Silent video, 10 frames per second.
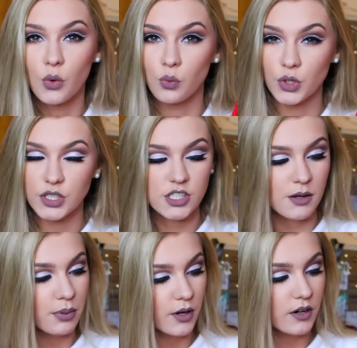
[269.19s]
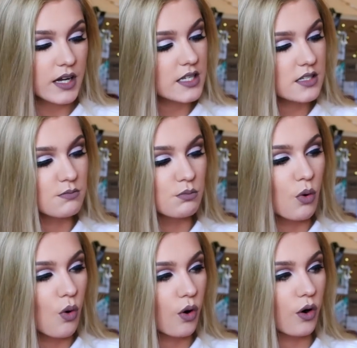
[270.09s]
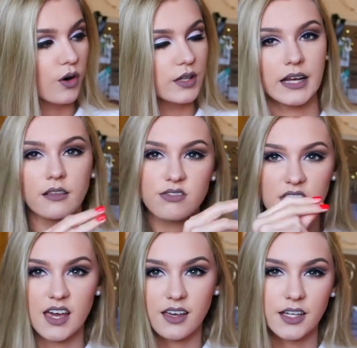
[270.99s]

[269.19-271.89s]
woolen jumper, it's more like thick.